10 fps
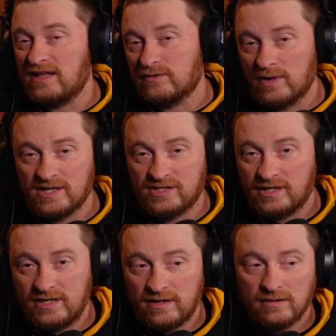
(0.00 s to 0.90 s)
the rest of the
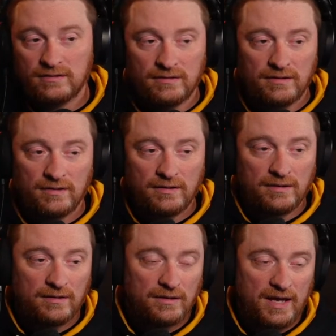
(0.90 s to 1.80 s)
year.
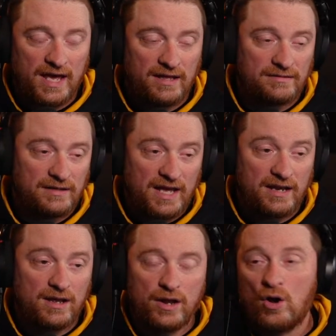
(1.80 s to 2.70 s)

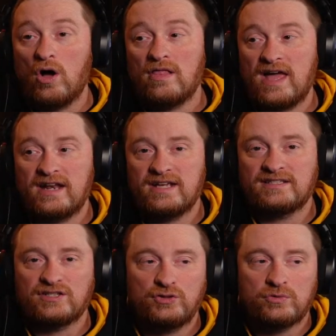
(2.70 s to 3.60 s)
And all that
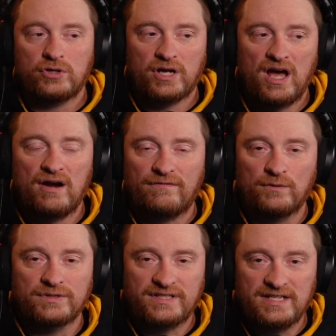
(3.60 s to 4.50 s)
is you could have got a
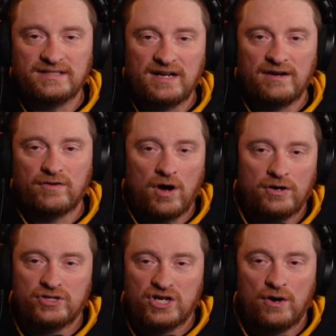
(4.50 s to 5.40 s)
full season out of
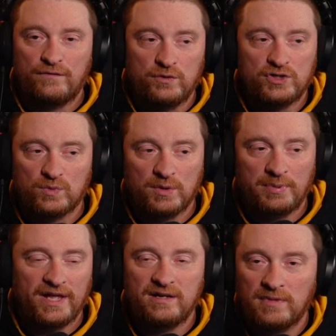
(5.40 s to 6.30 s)
Connor Joe if you just would have
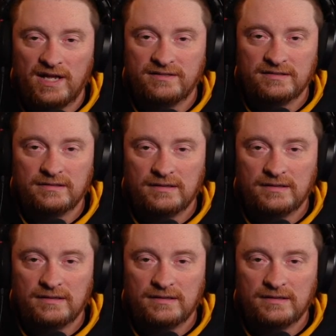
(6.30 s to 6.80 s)
played him less.